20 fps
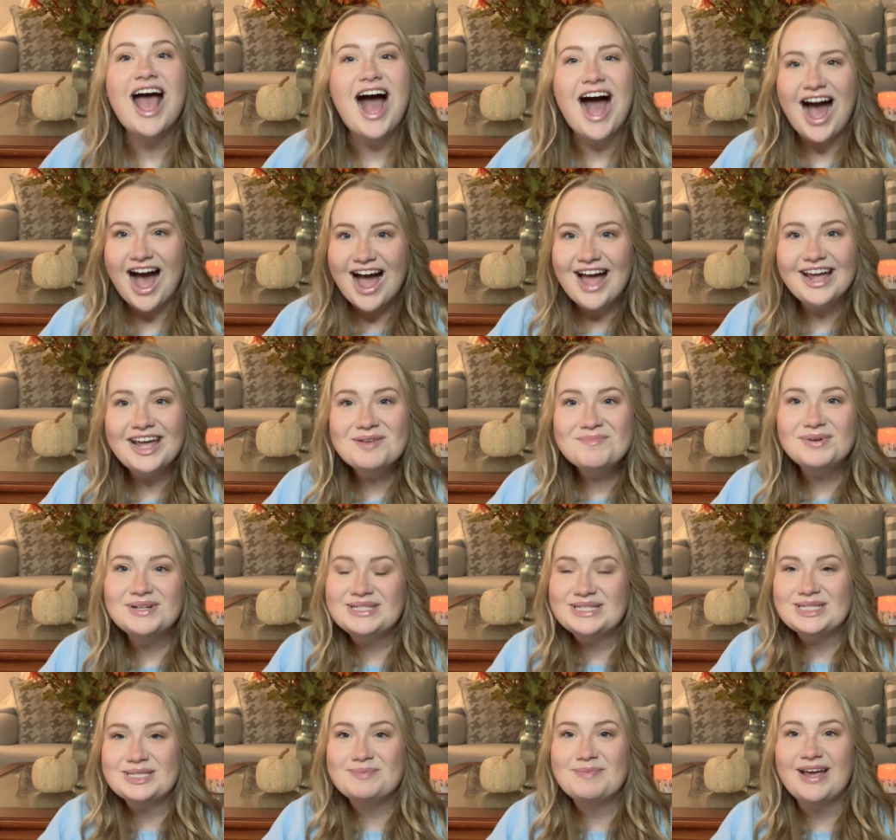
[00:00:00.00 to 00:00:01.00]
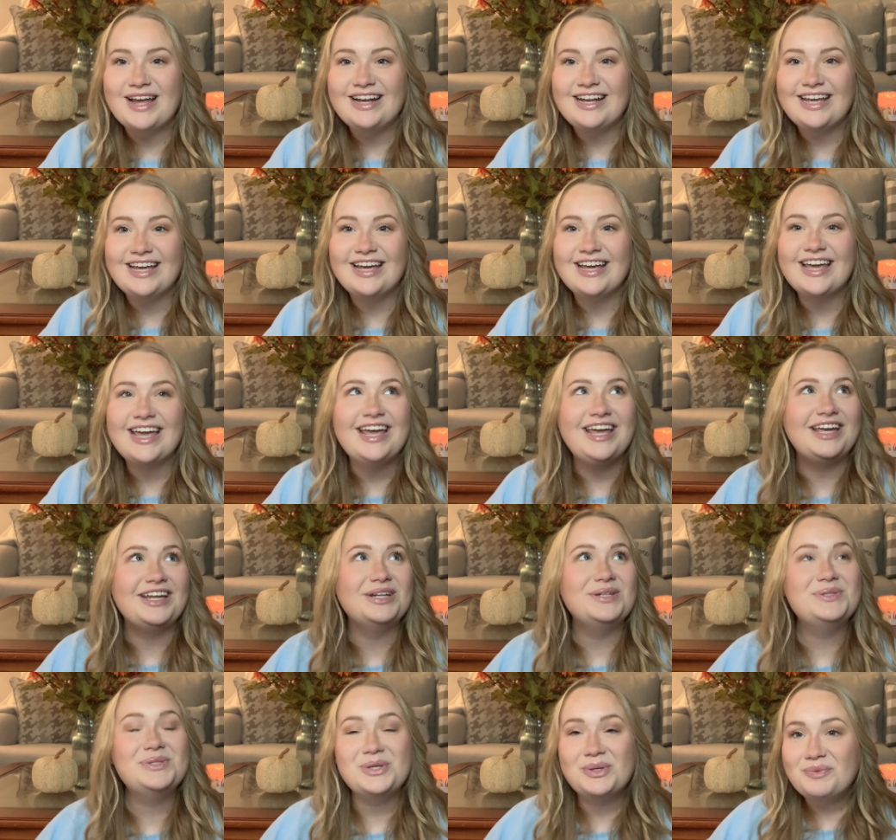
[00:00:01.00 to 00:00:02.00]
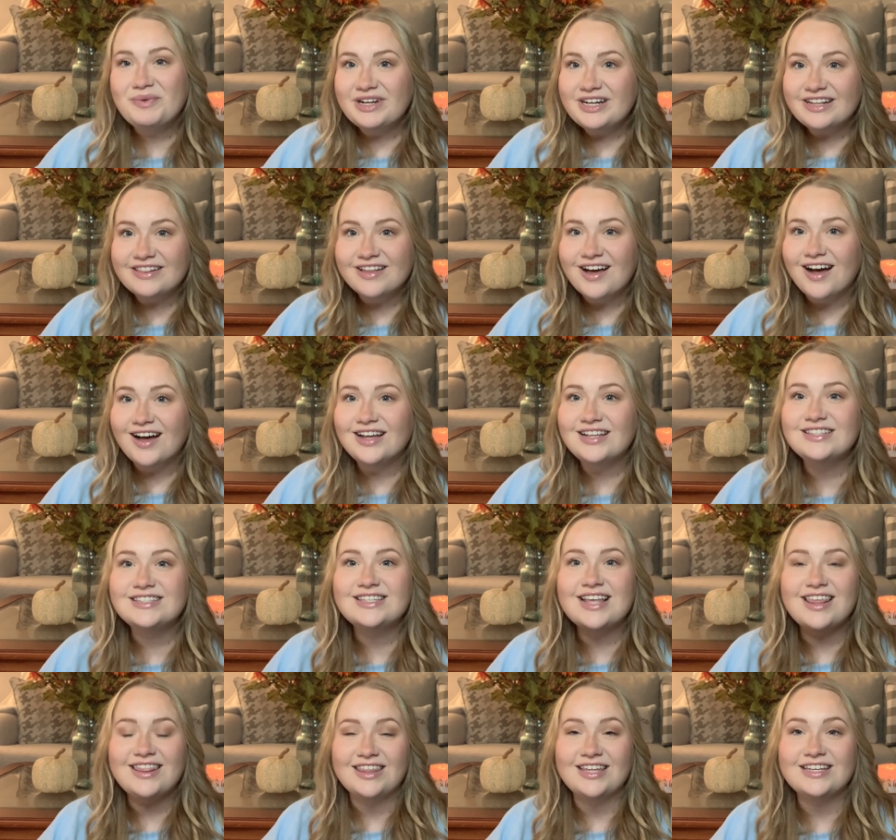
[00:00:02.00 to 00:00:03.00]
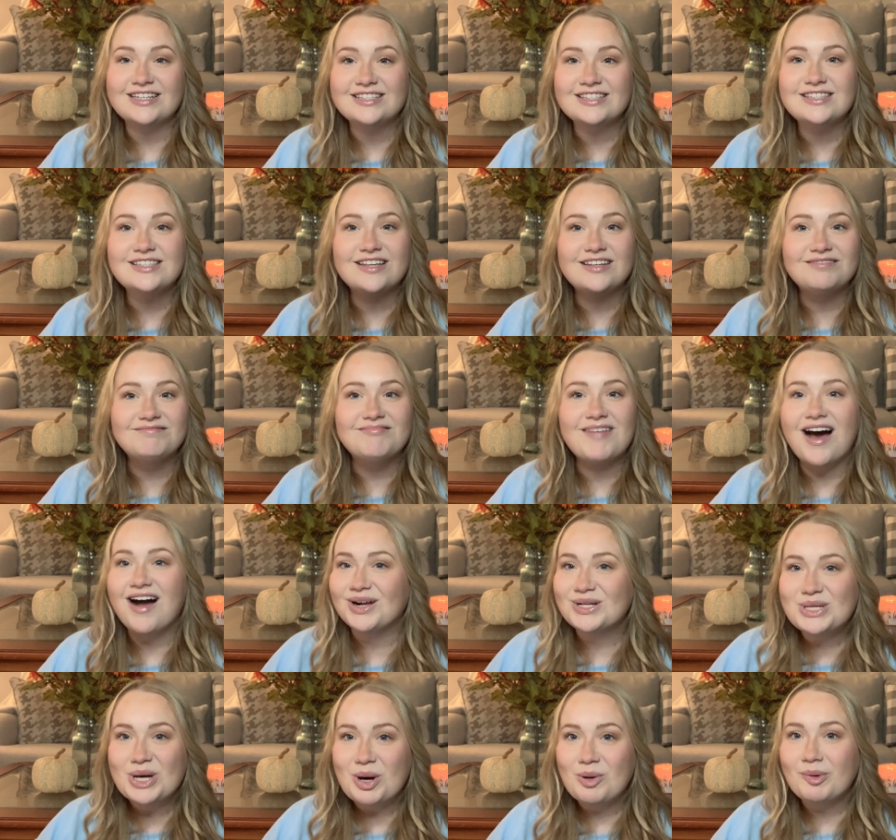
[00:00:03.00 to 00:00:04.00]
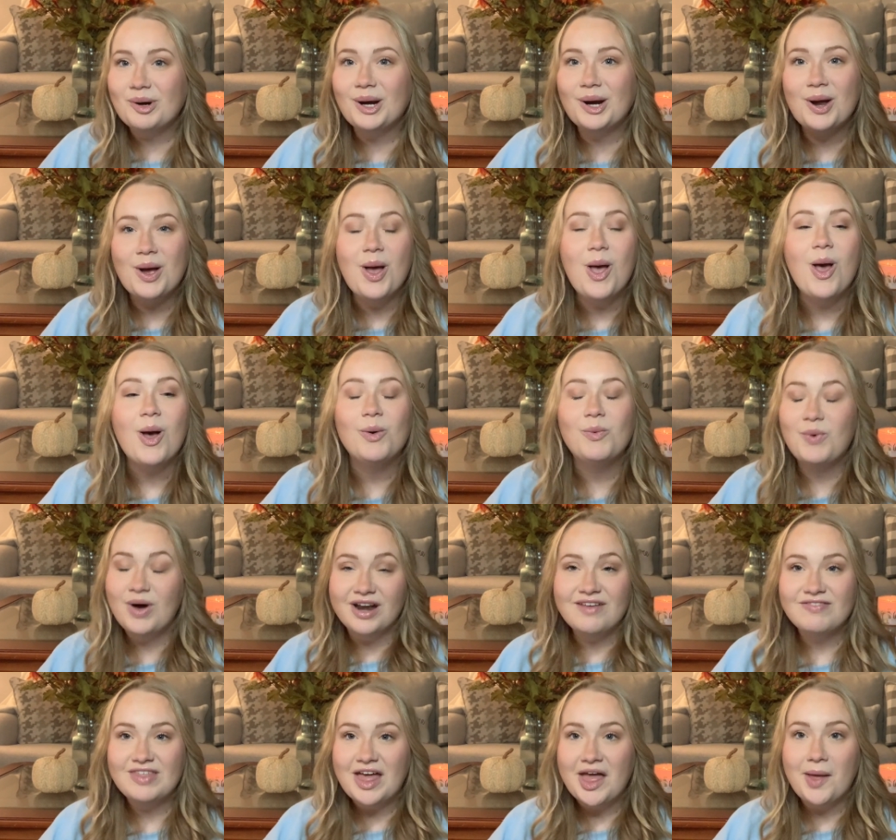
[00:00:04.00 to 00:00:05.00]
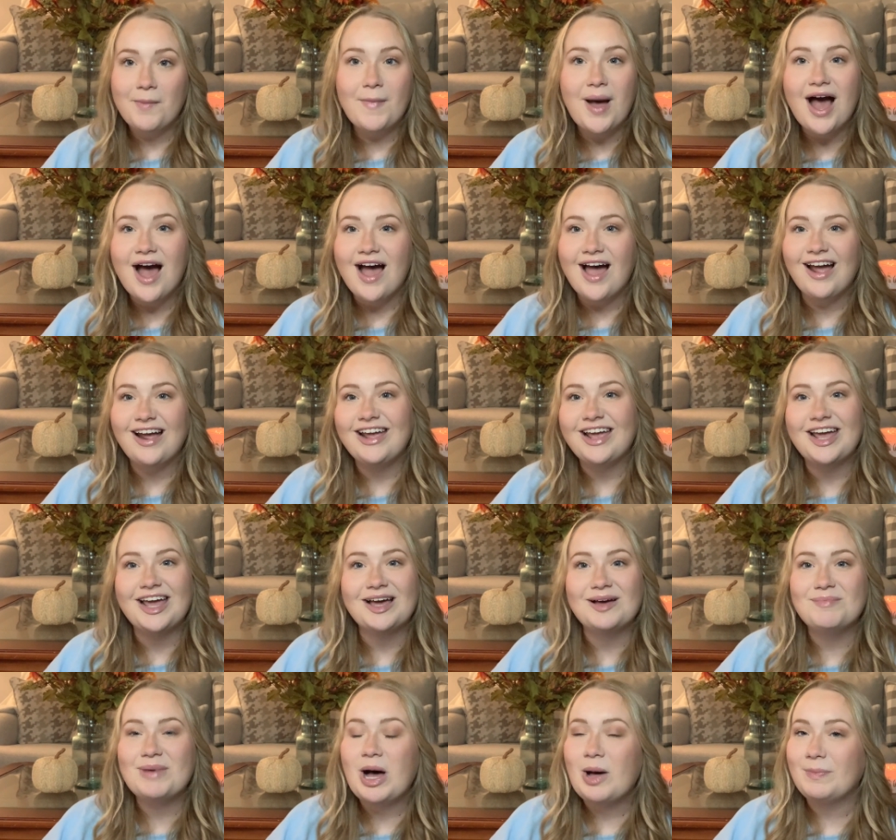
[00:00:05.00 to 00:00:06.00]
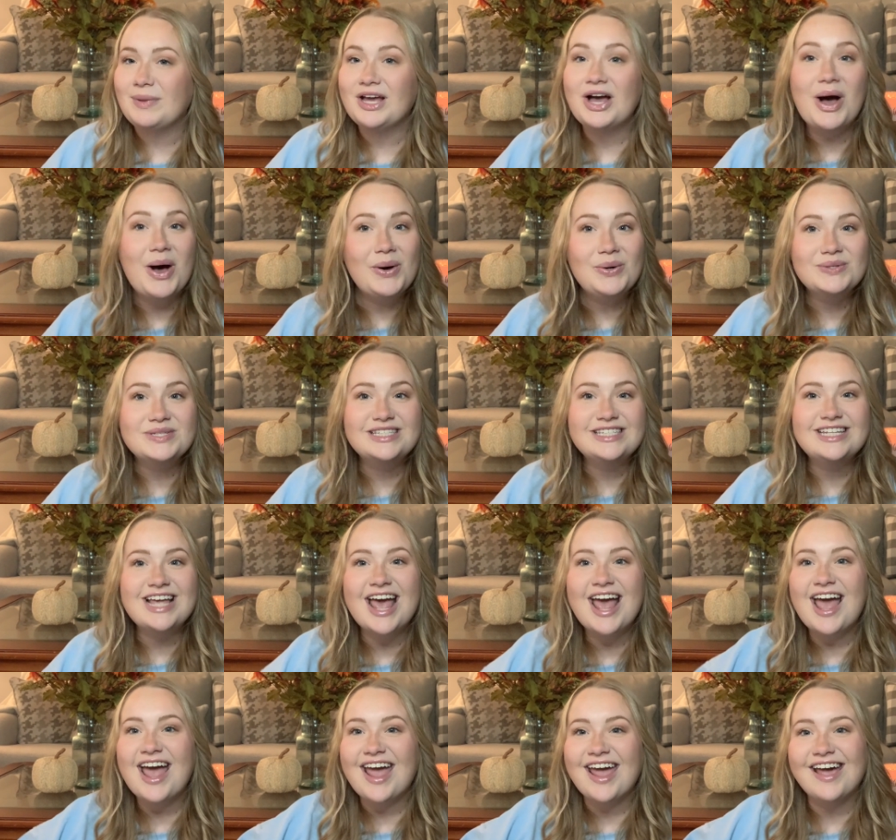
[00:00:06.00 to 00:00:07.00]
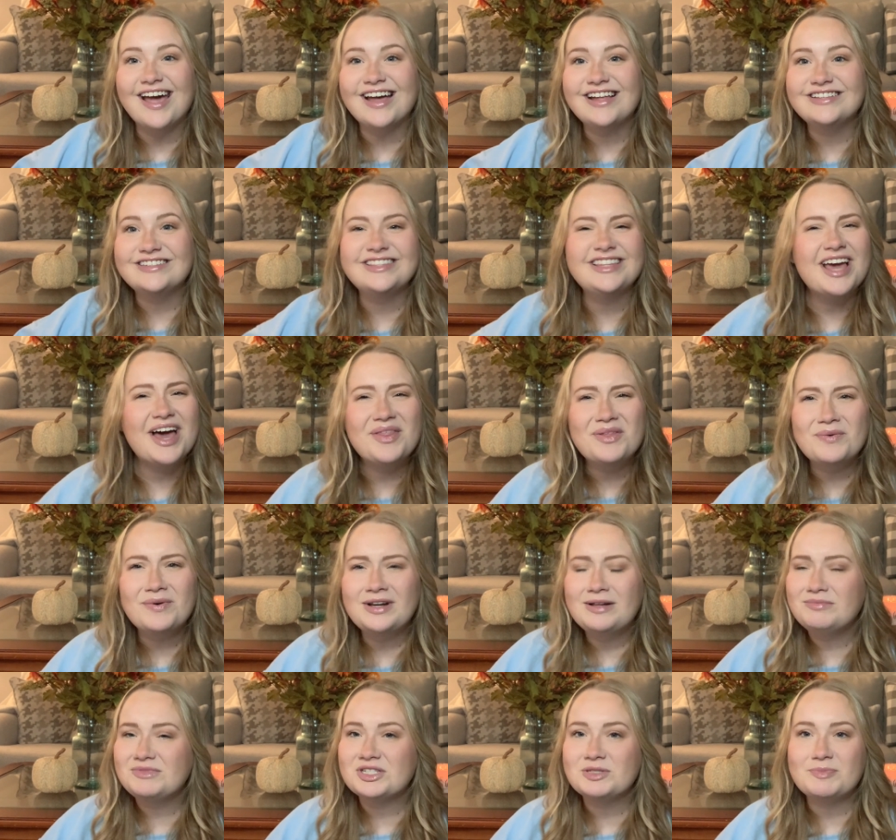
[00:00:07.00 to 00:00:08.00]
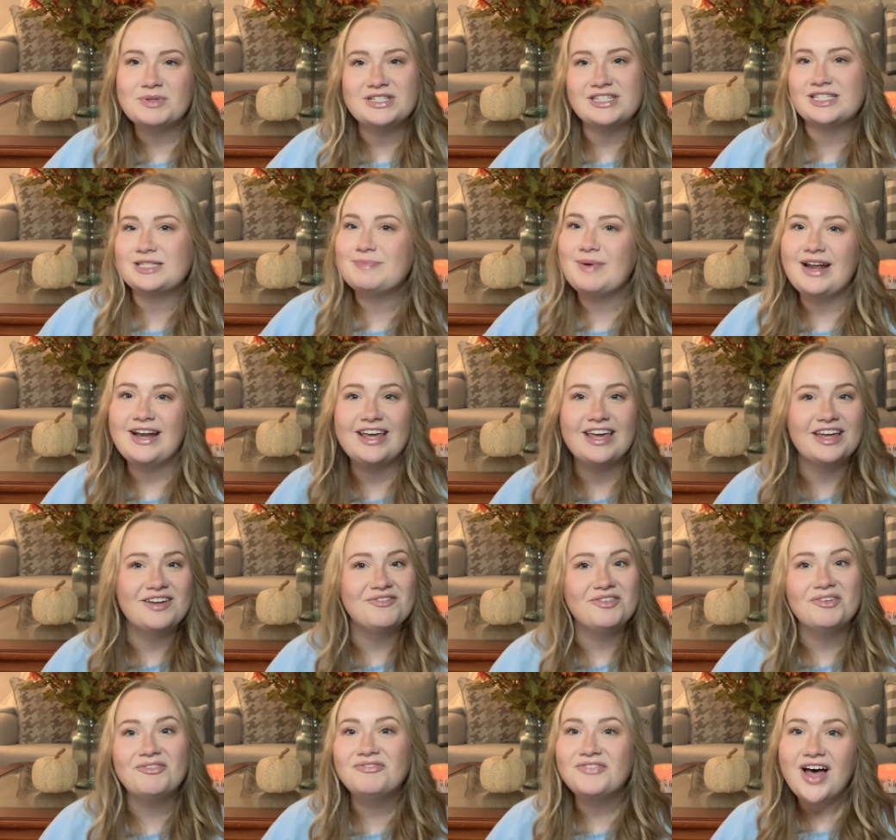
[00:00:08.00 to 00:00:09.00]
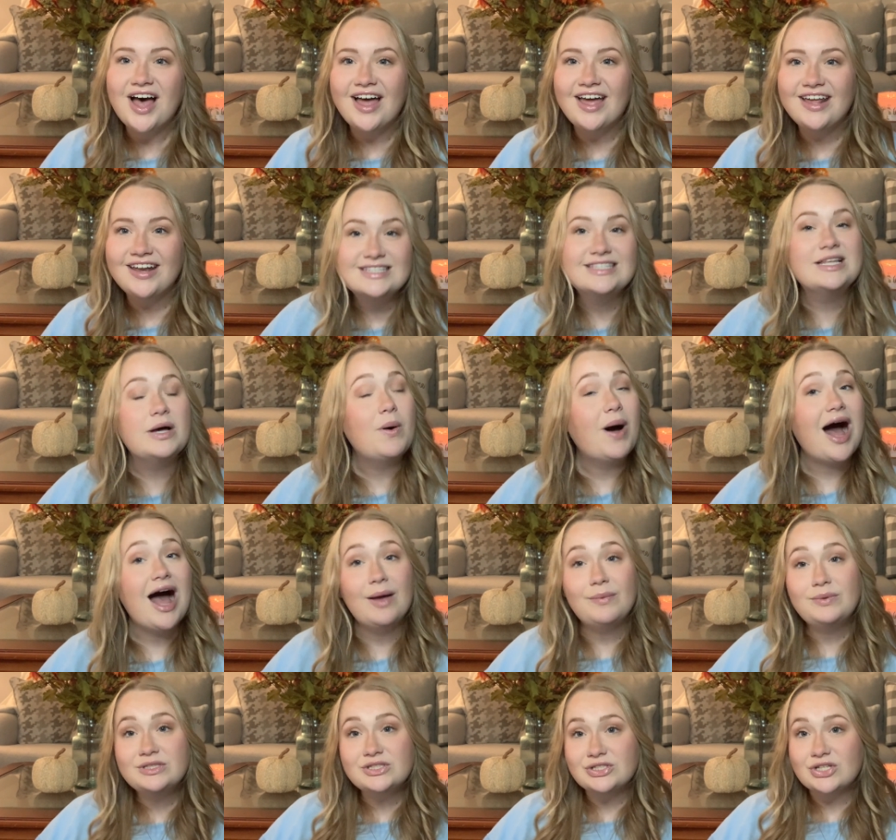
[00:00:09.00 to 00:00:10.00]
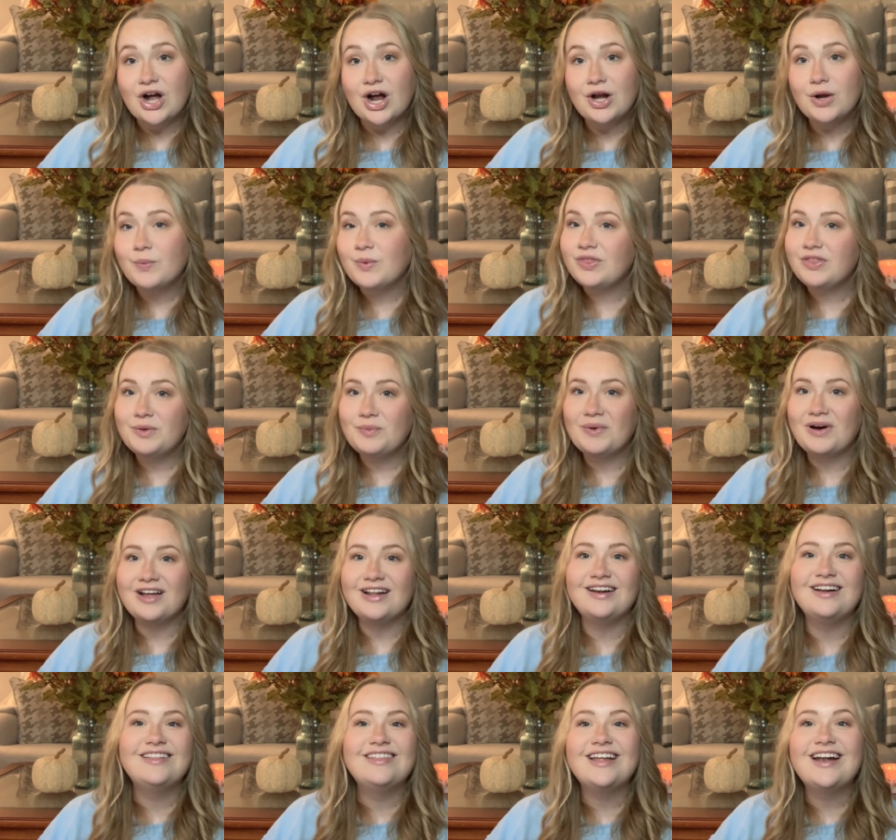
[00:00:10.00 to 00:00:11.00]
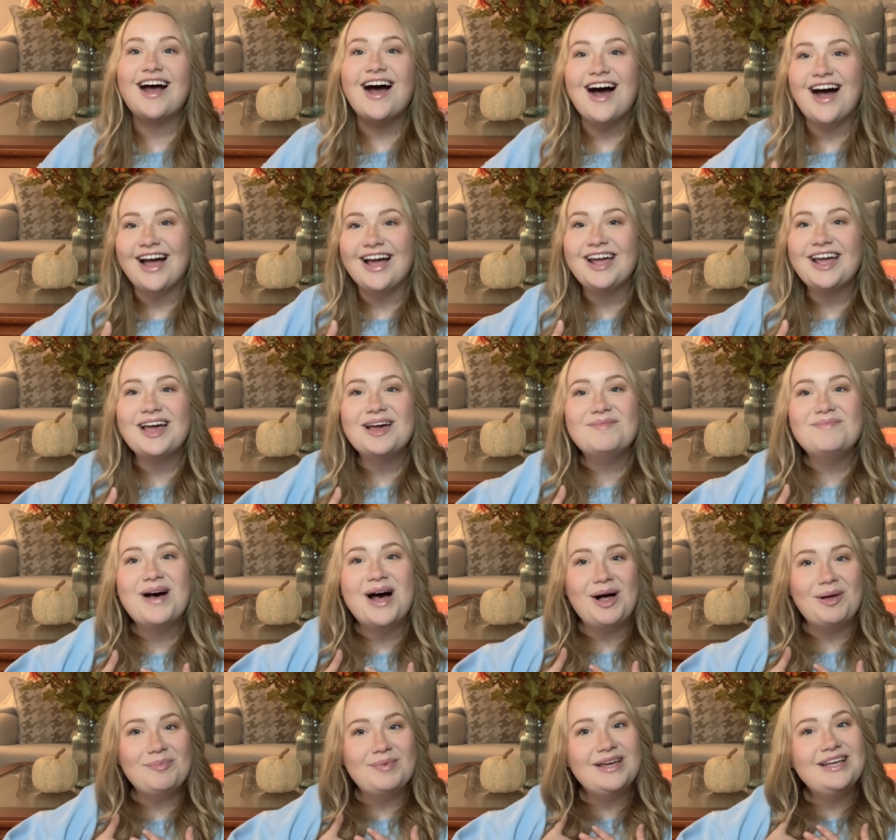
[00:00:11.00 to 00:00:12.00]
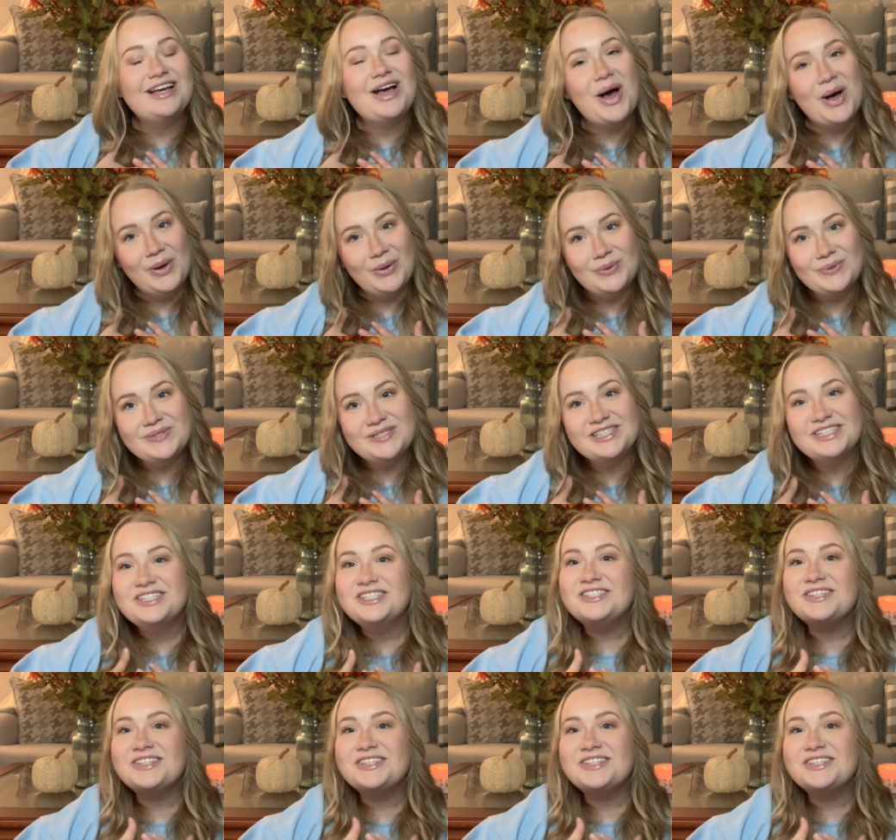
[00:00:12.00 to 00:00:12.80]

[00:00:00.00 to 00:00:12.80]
I am participating in 2 readathons this October. One of them I am helping host, and the other one I'm just participating in for fun. So I will start with the one that I am helping host.